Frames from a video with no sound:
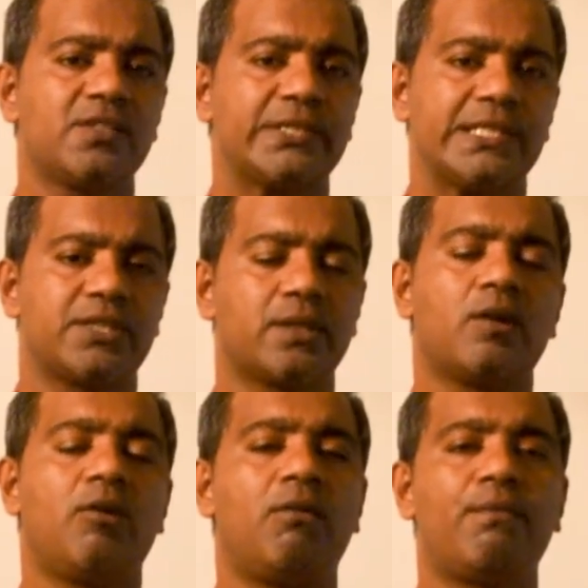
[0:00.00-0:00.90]
session
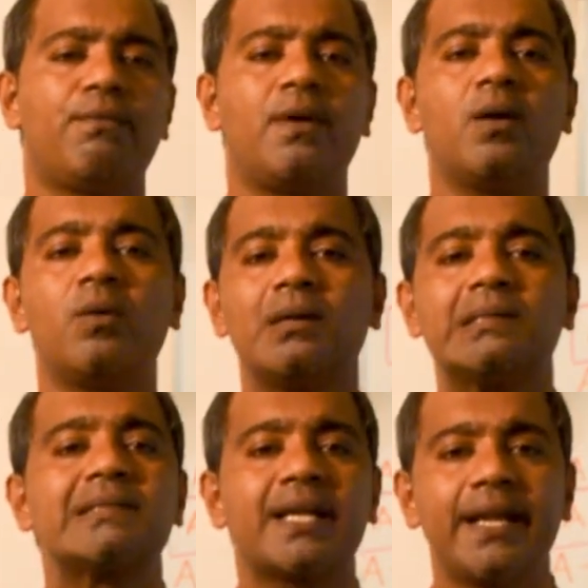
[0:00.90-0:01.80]
of our
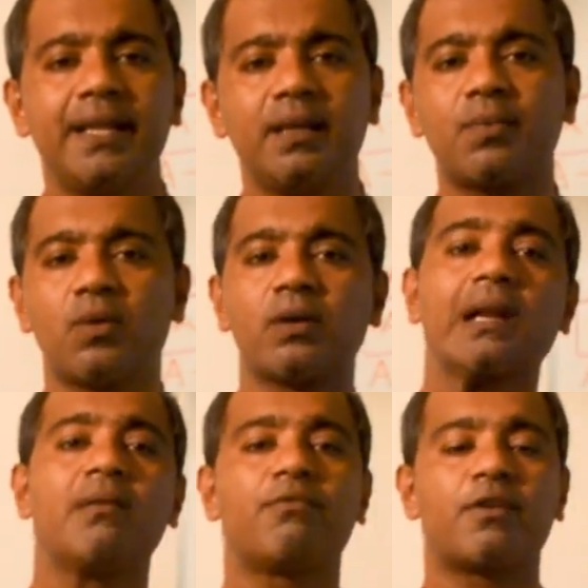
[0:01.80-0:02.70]
training
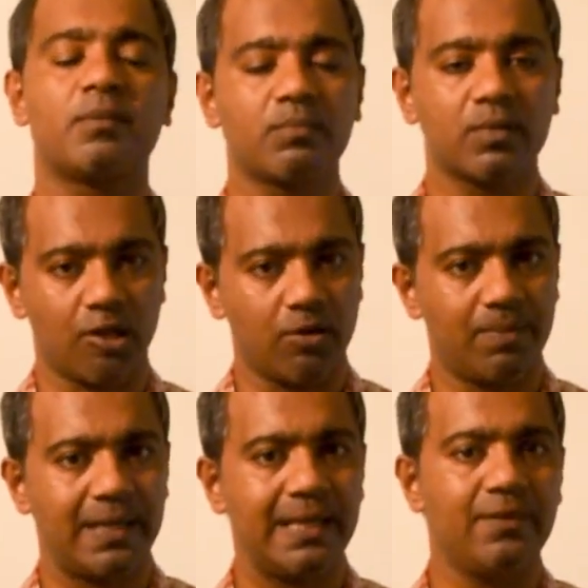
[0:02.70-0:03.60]
program from
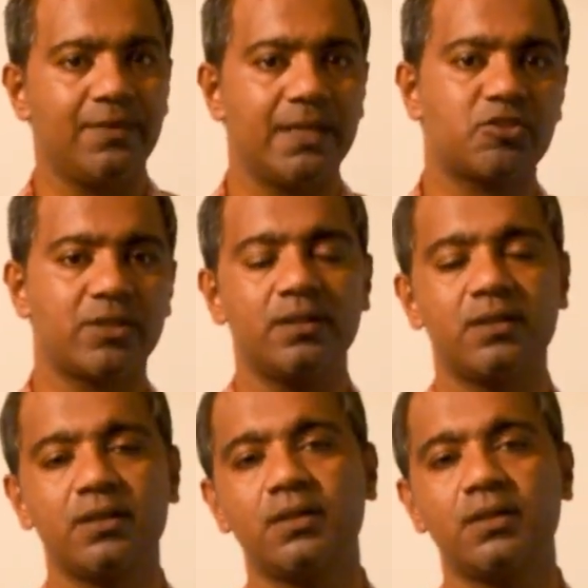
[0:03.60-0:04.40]
Global Aviation.